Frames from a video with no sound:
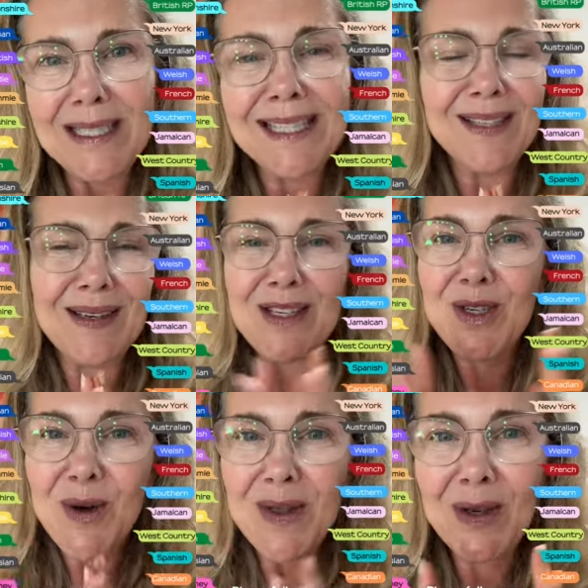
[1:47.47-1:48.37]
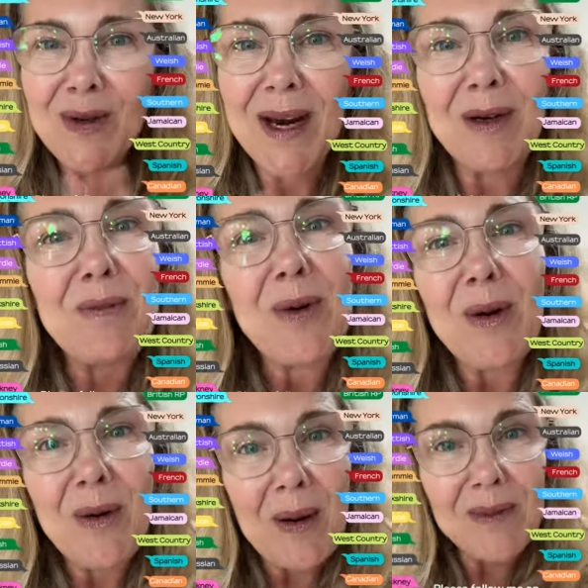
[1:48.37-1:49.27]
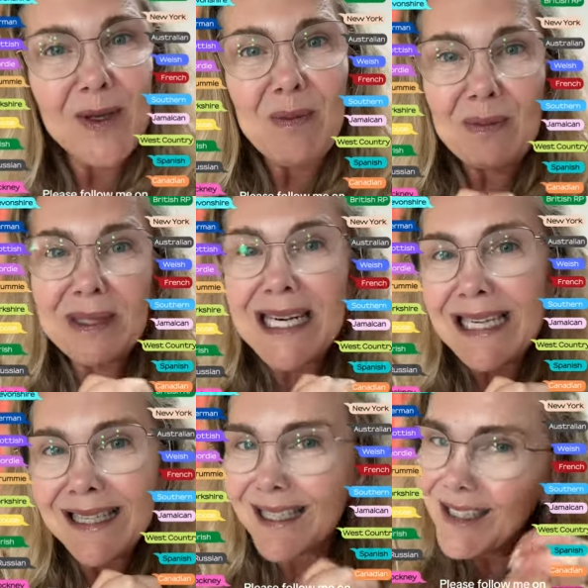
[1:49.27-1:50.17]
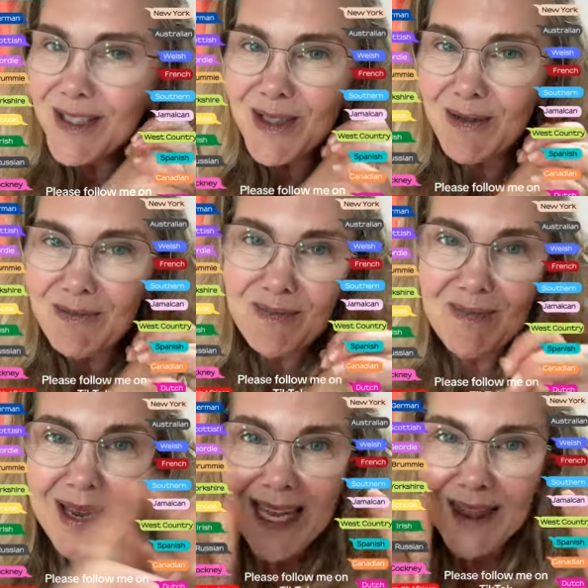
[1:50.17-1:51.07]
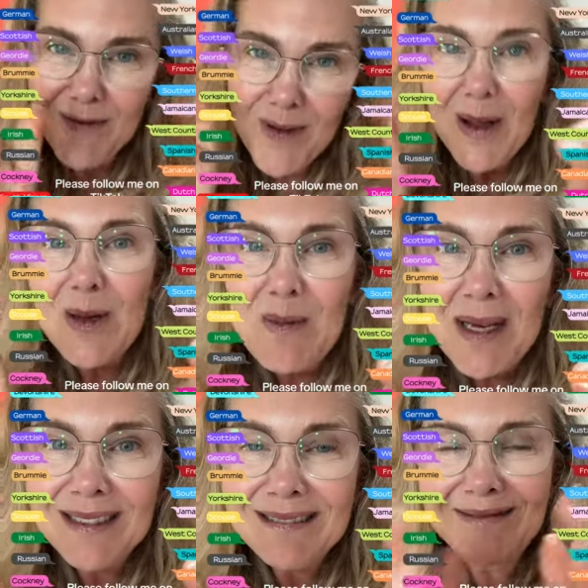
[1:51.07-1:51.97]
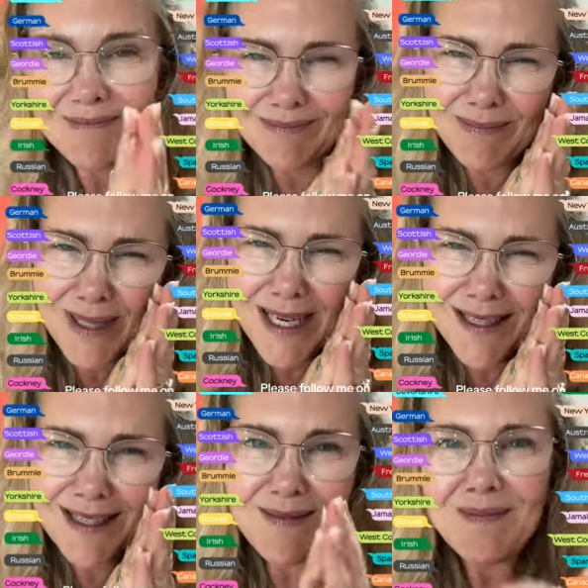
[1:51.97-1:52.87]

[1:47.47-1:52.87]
So, join the creator program. So, please, could you hit the follow button? Please.